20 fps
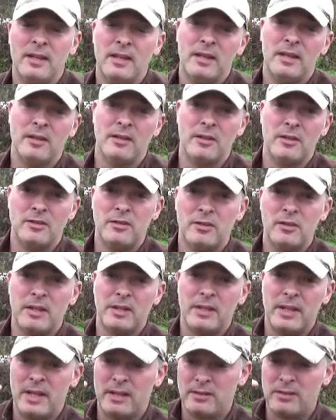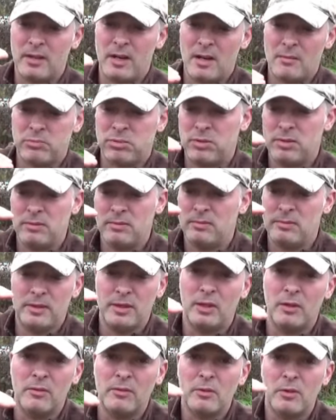and are turning that top, you
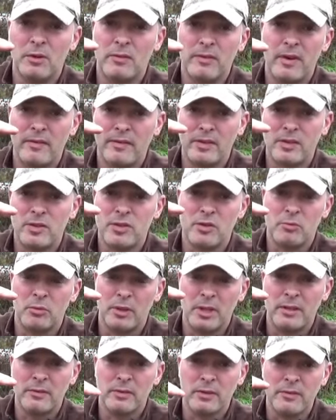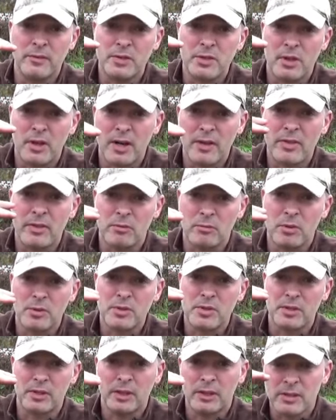know, 4 or 5 inches whatever of sod and the
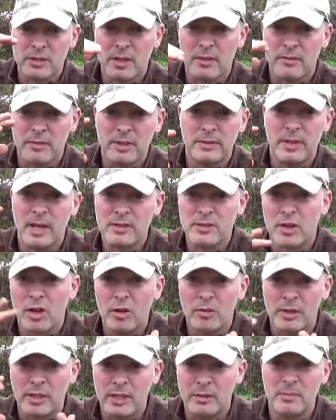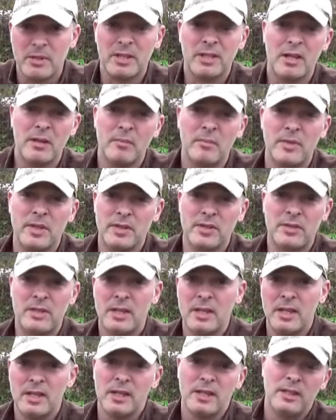roots and all that stuff, that's all going to become this
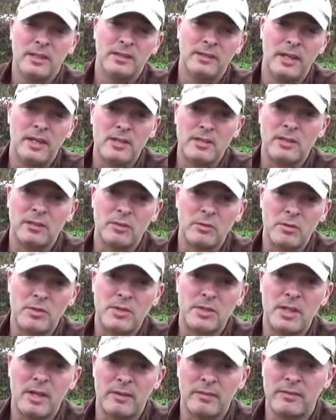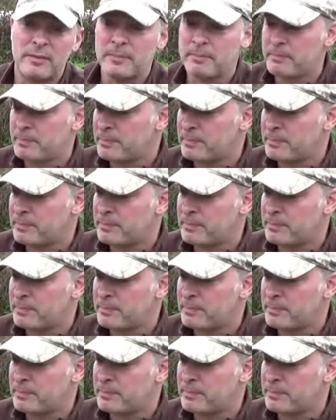nice loose stuff.